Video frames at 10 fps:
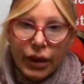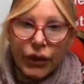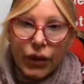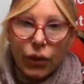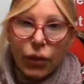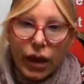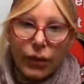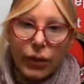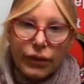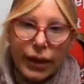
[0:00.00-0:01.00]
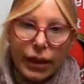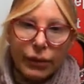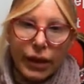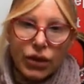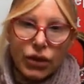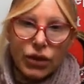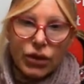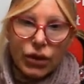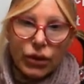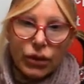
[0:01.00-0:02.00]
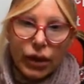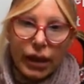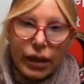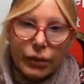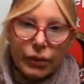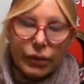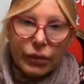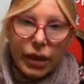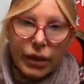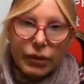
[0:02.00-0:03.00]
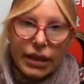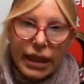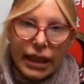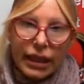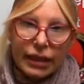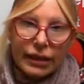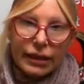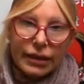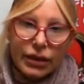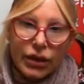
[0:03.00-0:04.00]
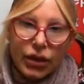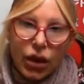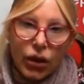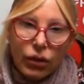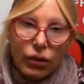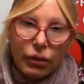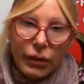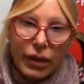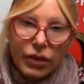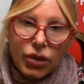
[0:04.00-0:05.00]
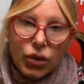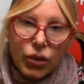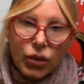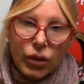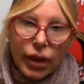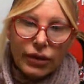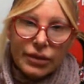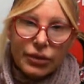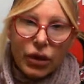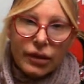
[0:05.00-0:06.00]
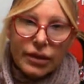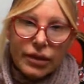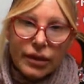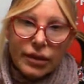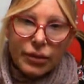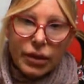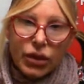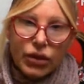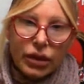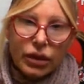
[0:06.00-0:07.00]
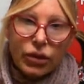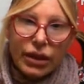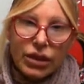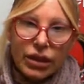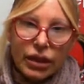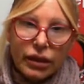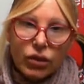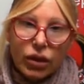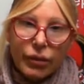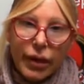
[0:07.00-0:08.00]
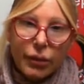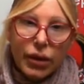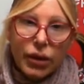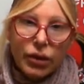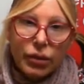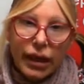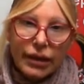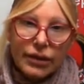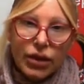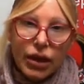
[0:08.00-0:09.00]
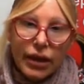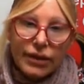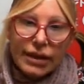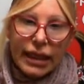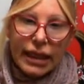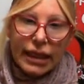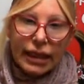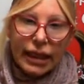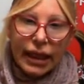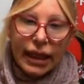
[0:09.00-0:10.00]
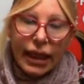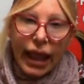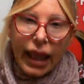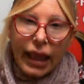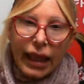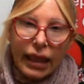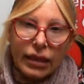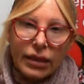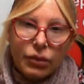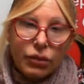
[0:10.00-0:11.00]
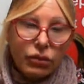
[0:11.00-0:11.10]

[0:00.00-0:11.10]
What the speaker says: So what I would recommend you do, MD, is, you know, maybe do a response to this pollution question. Talk about a polluted place you have seen, and